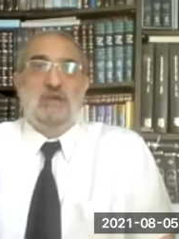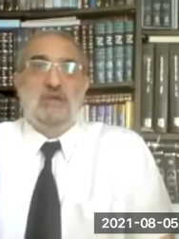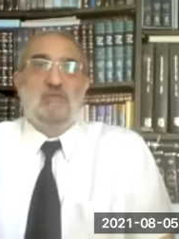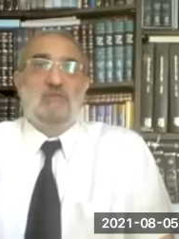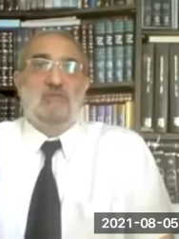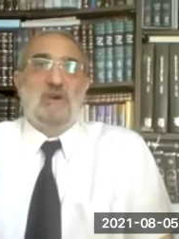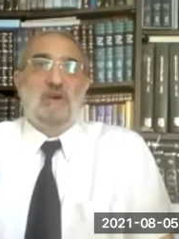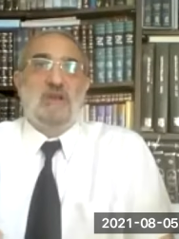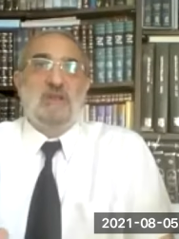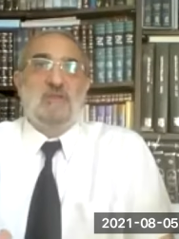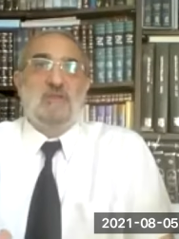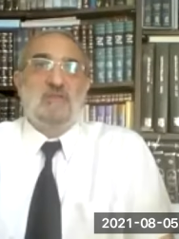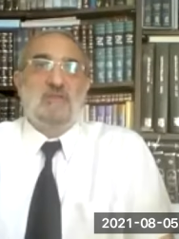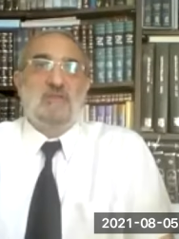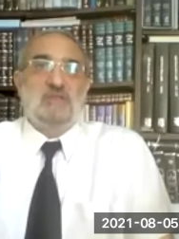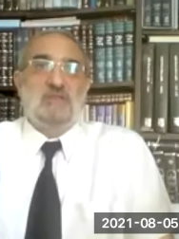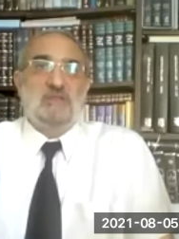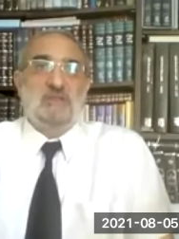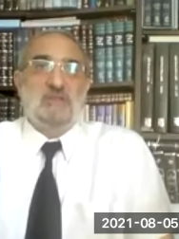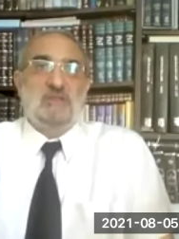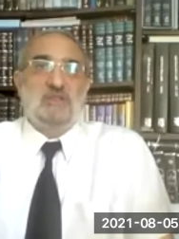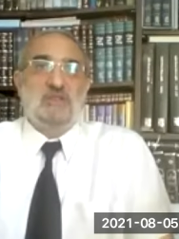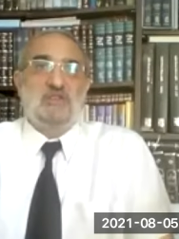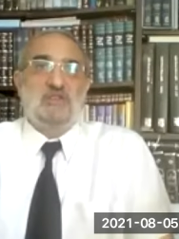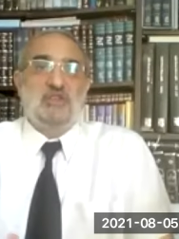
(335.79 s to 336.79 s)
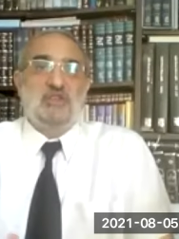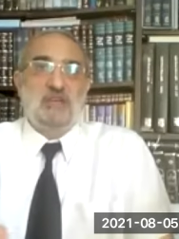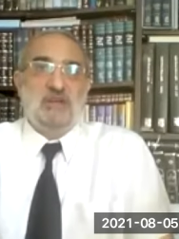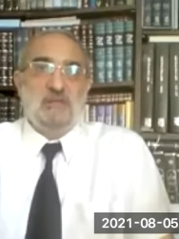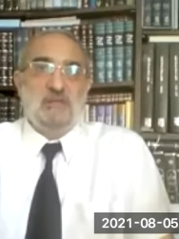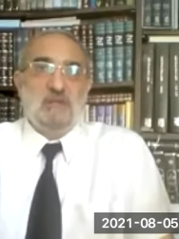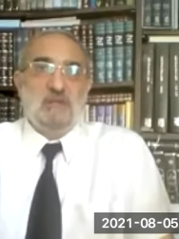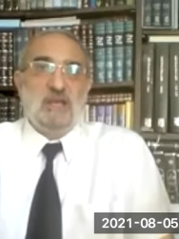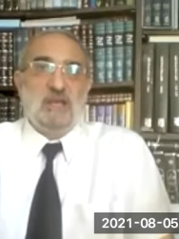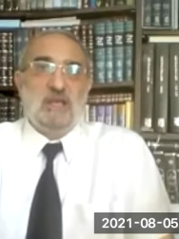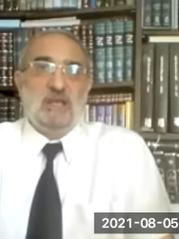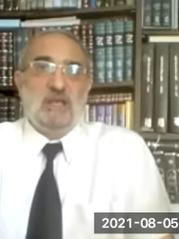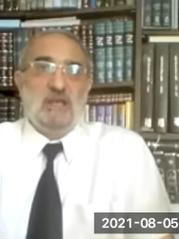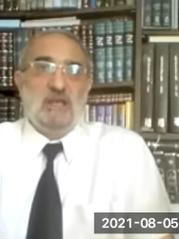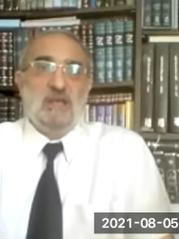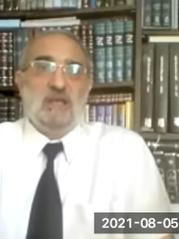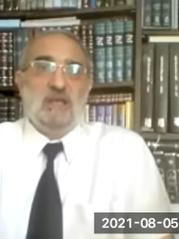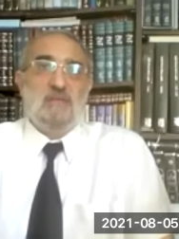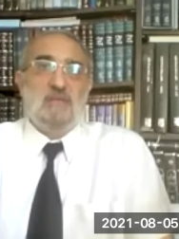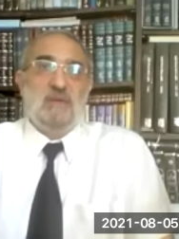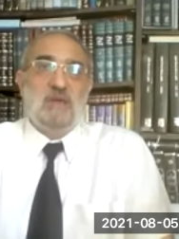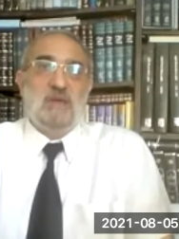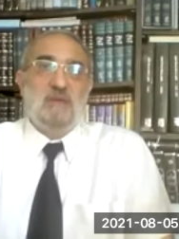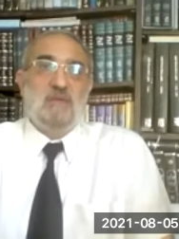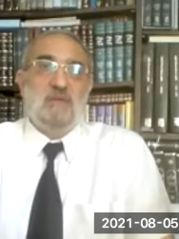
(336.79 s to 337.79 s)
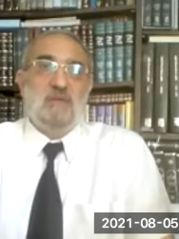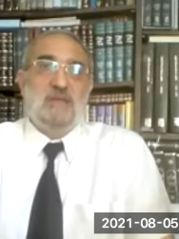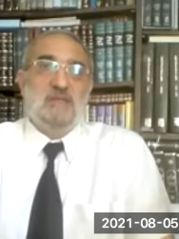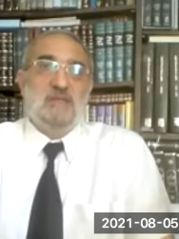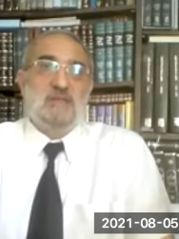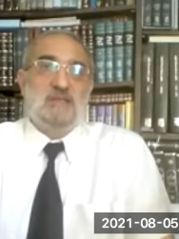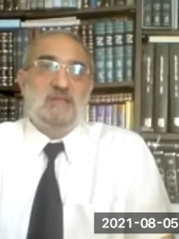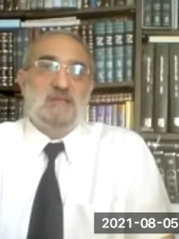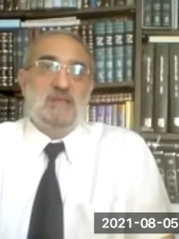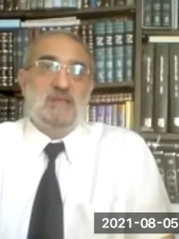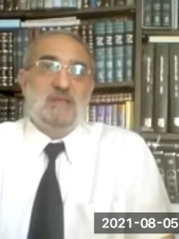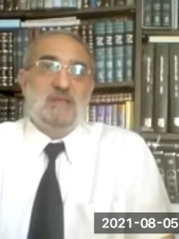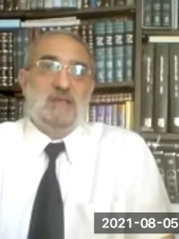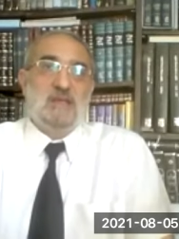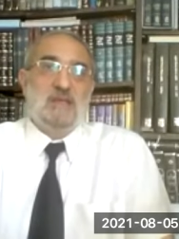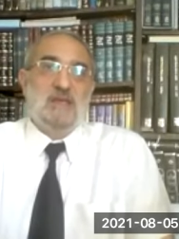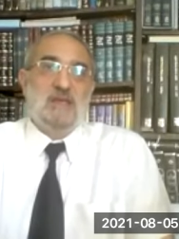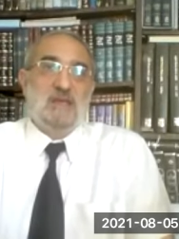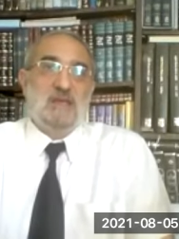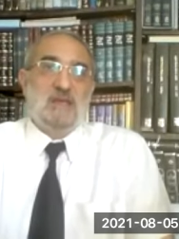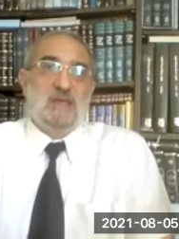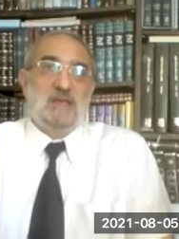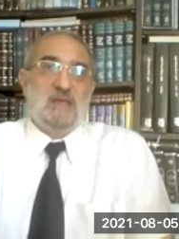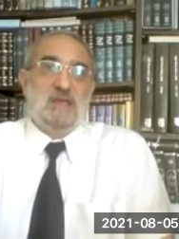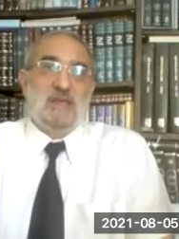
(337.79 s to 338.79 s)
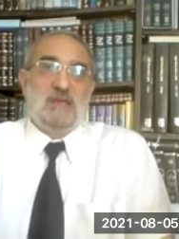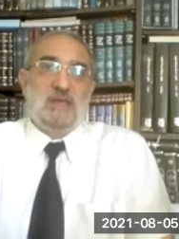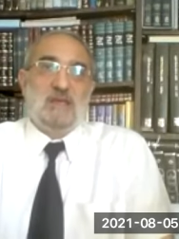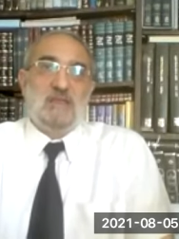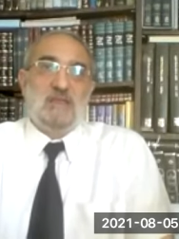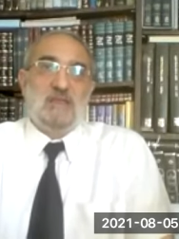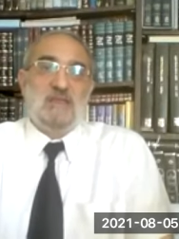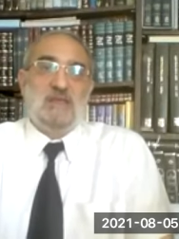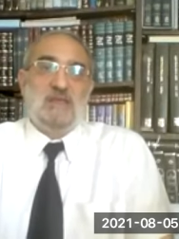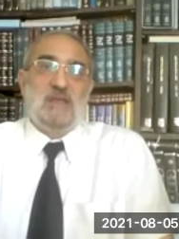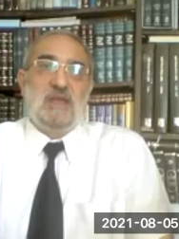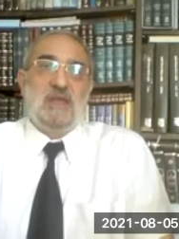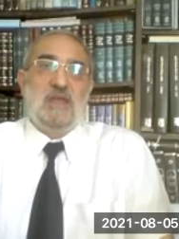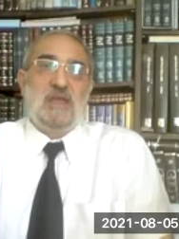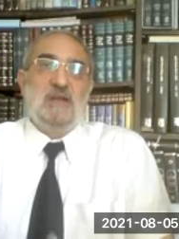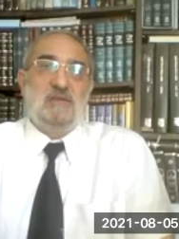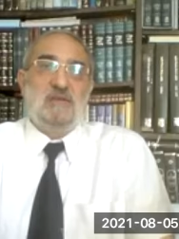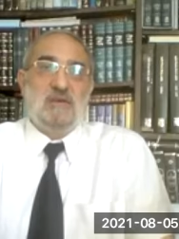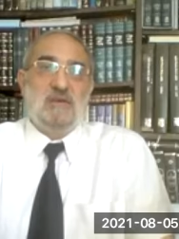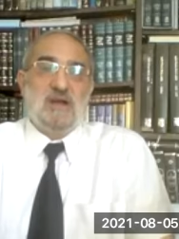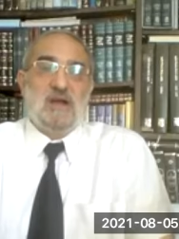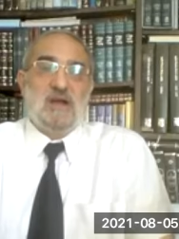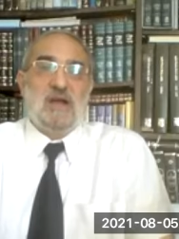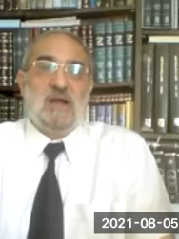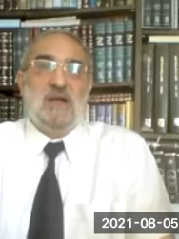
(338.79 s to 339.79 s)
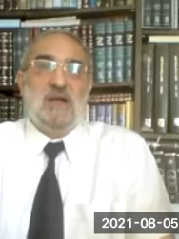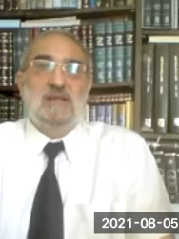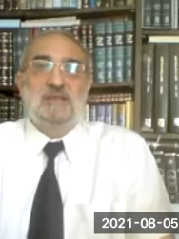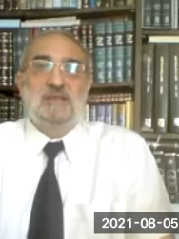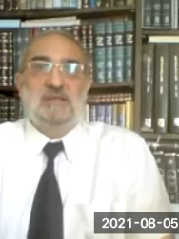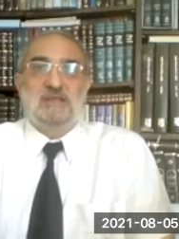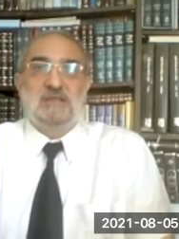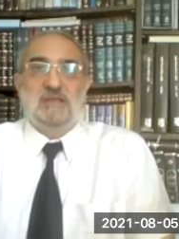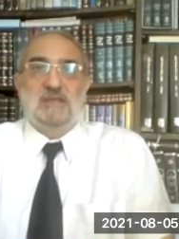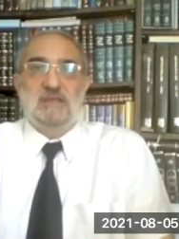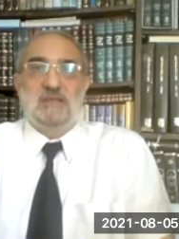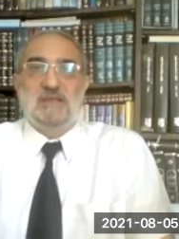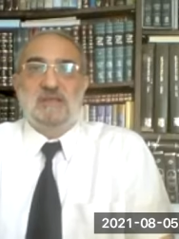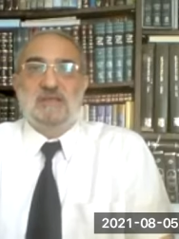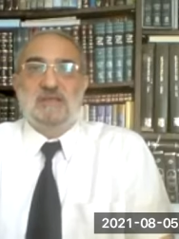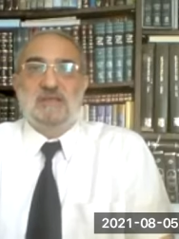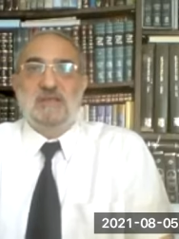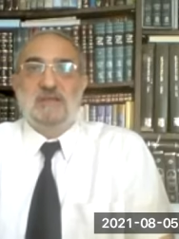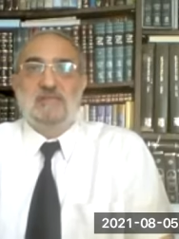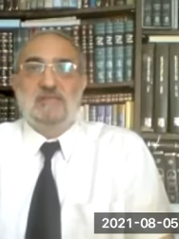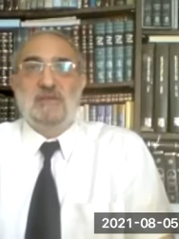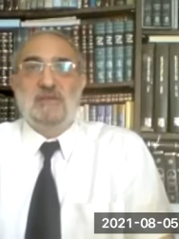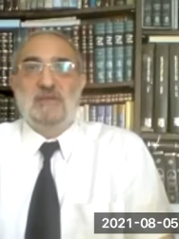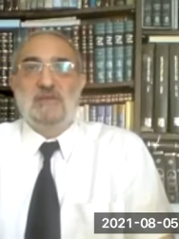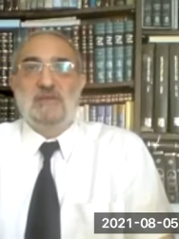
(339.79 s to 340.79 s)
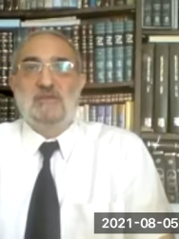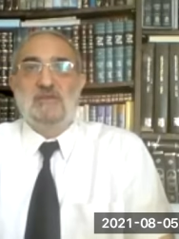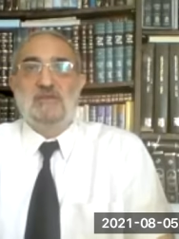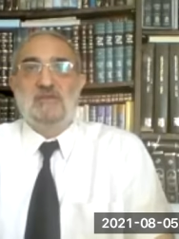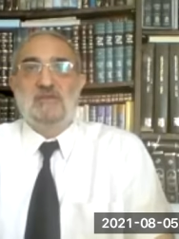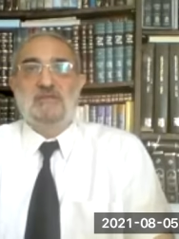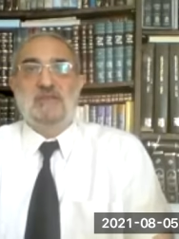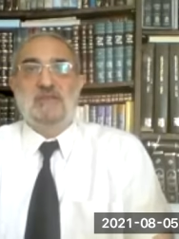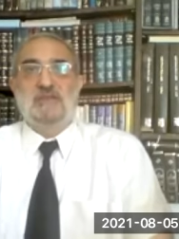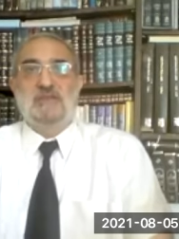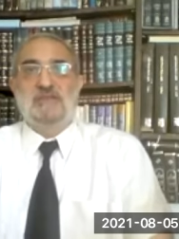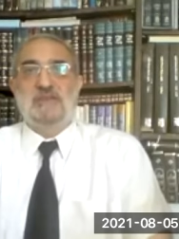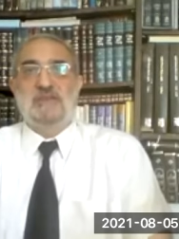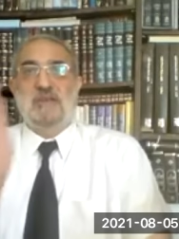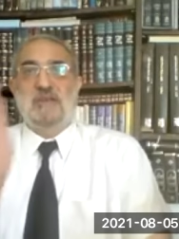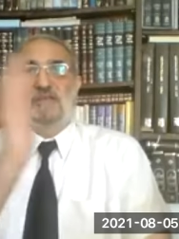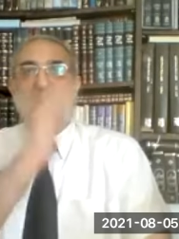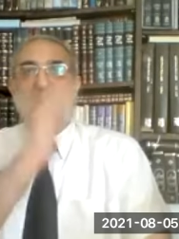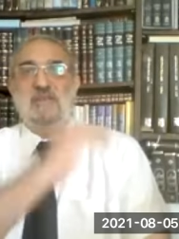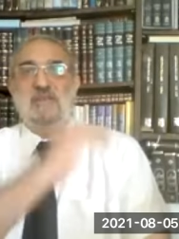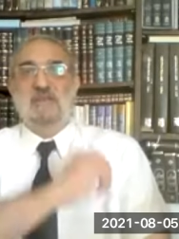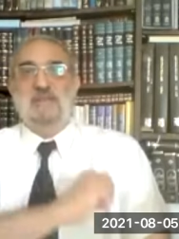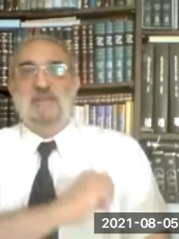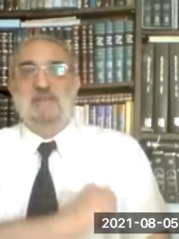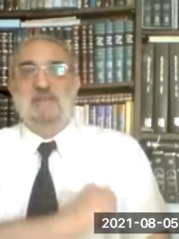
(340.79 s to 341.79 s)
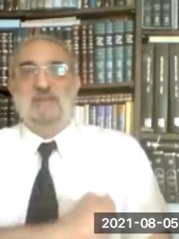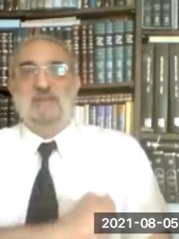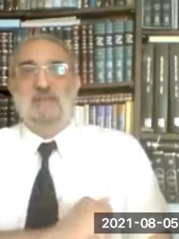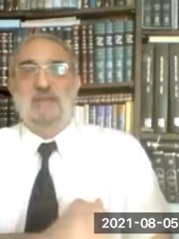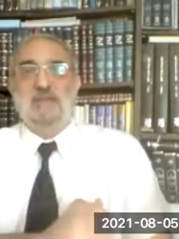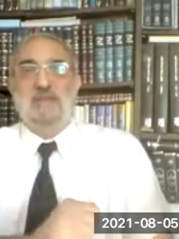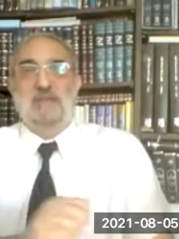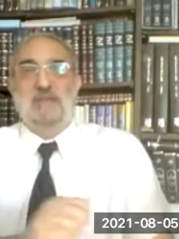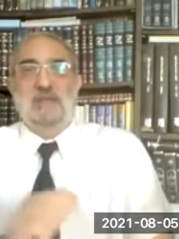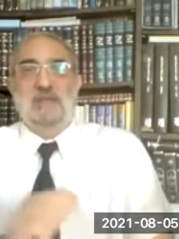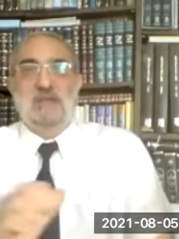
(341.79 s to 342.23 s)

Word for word: One it was in Germany, maybe it's uh, uh, the era and the, the period of the time that uh,